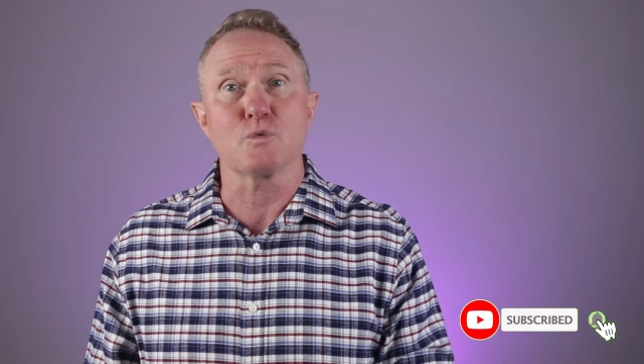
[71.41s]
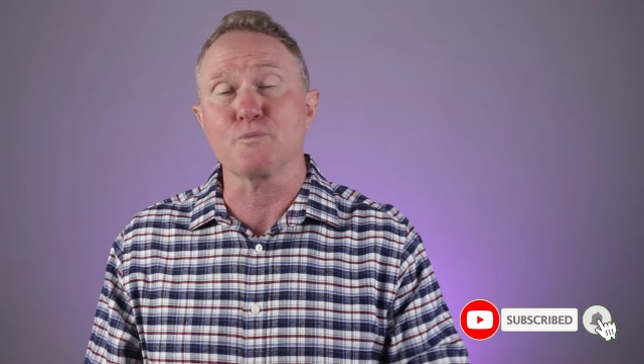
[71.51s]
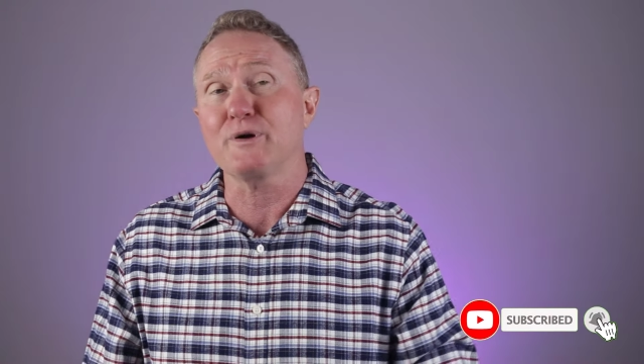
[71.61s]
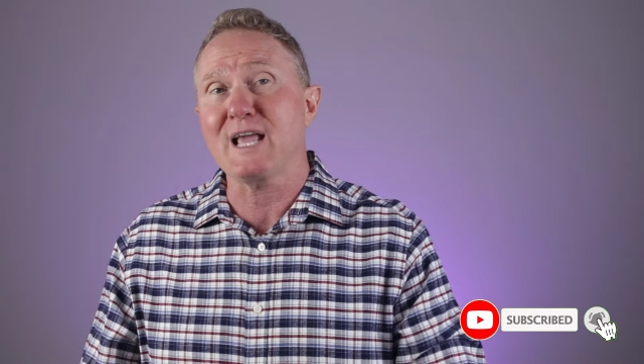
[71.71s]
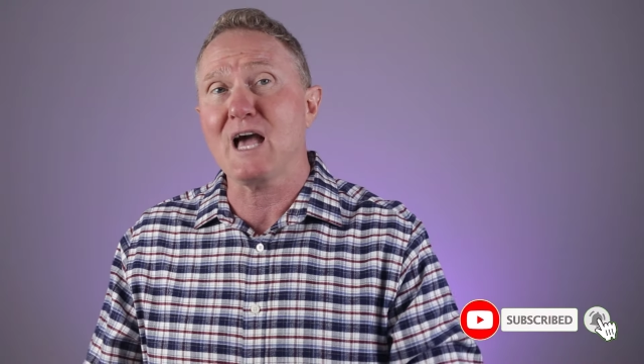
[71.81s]
We're
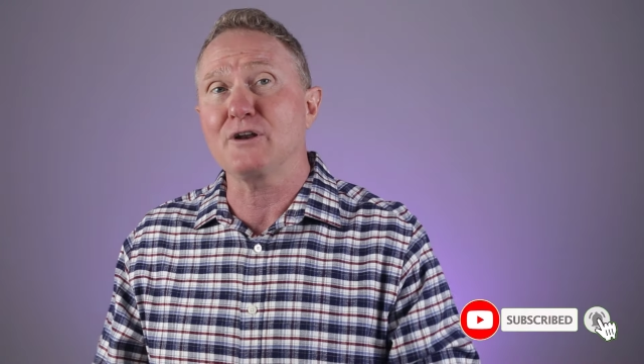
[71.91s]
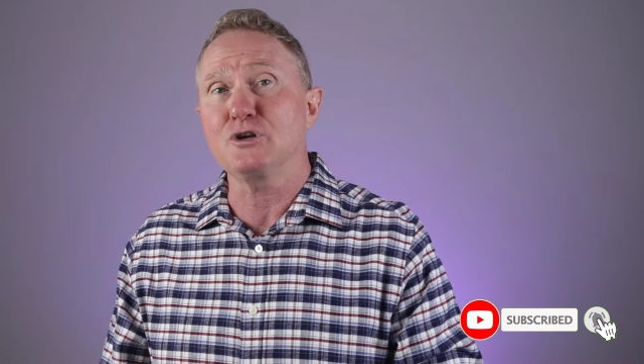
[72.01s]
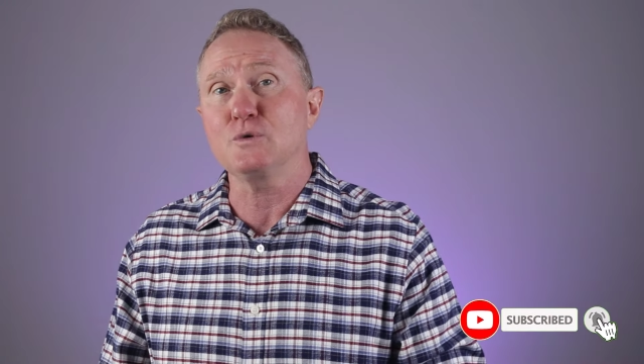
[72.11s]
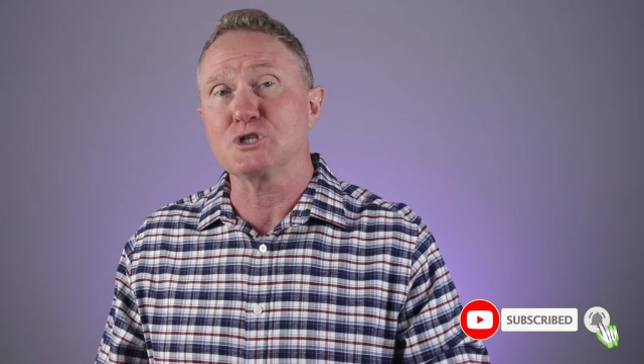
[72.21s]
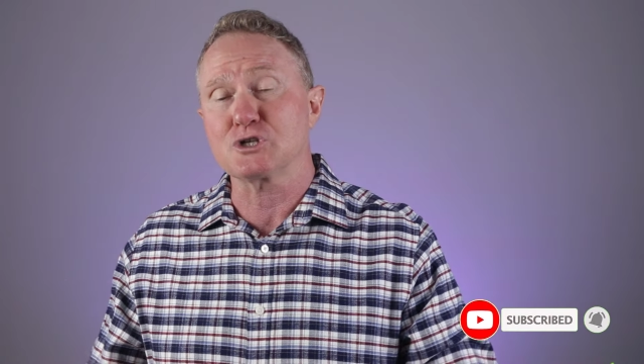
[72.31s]
putting out
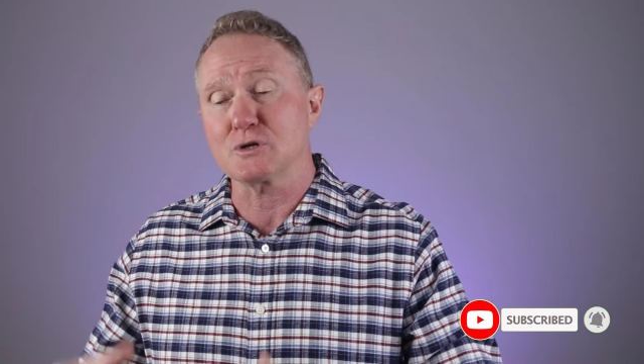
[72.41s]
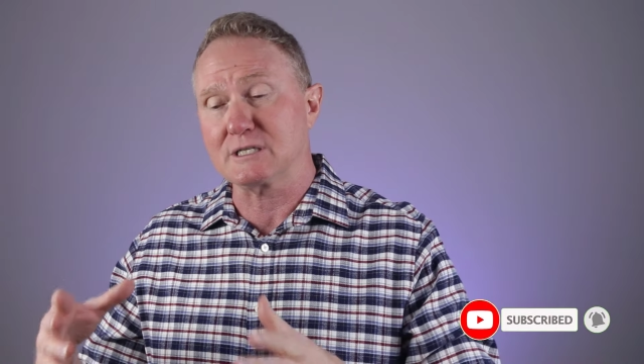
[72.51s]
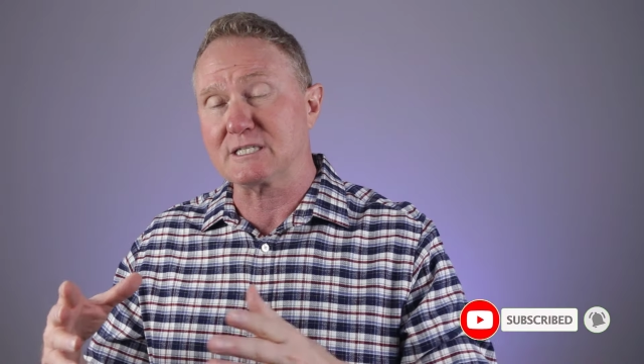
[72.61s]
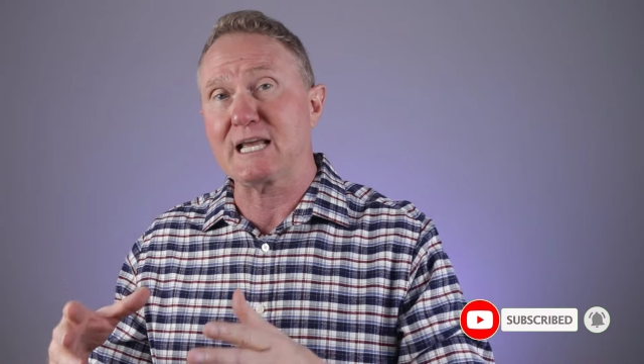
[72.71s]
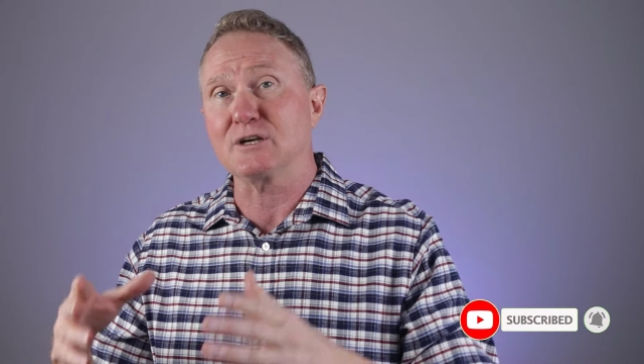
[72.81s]
new
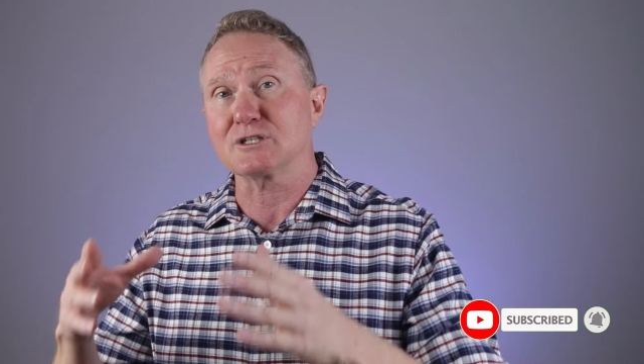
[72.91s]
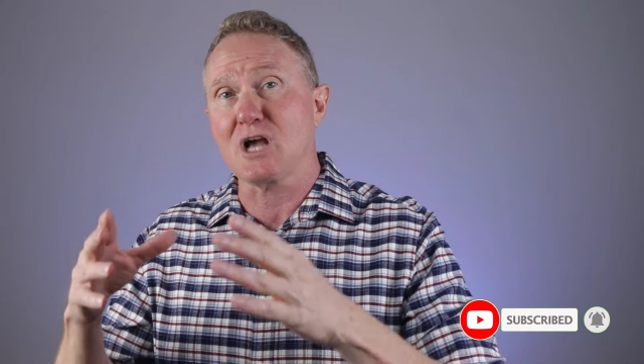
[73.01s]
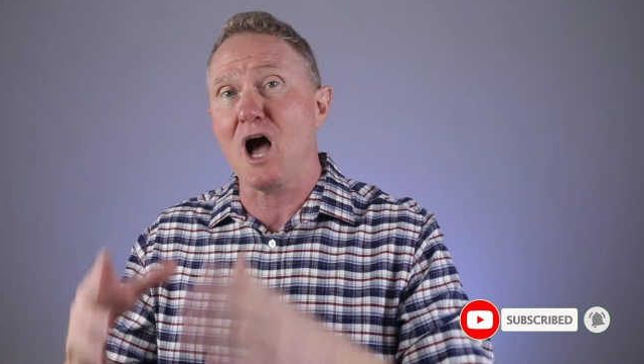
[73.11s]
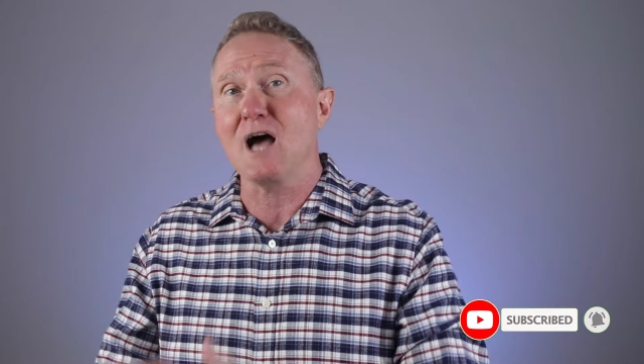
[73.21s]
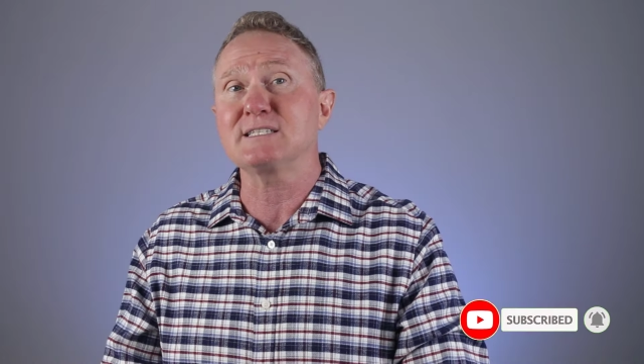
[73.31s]
insurance sales
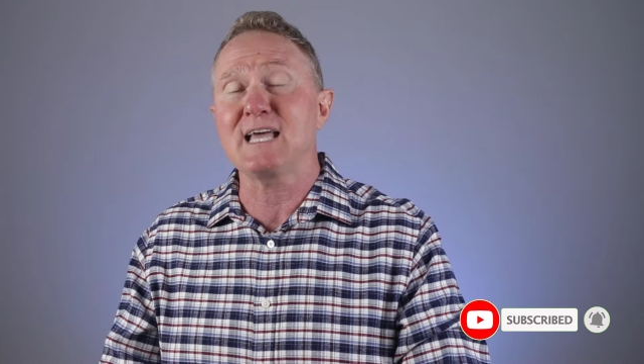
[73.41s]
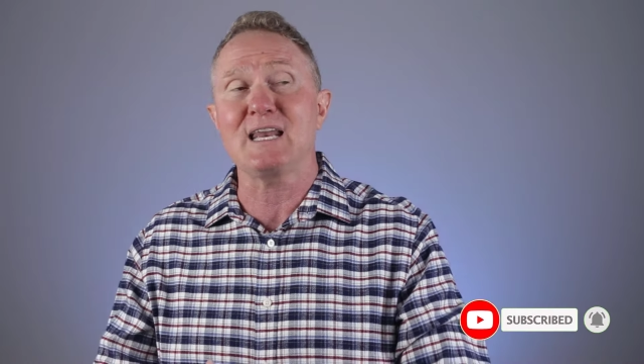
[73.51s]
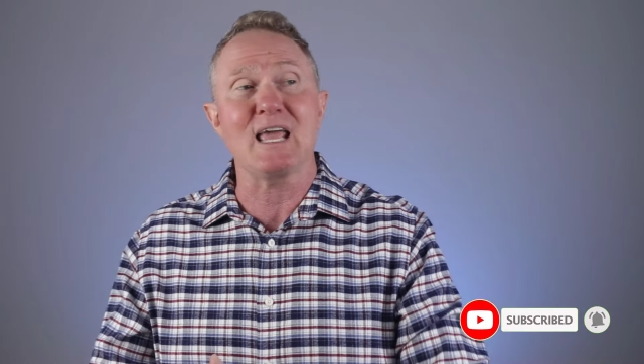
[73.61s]
content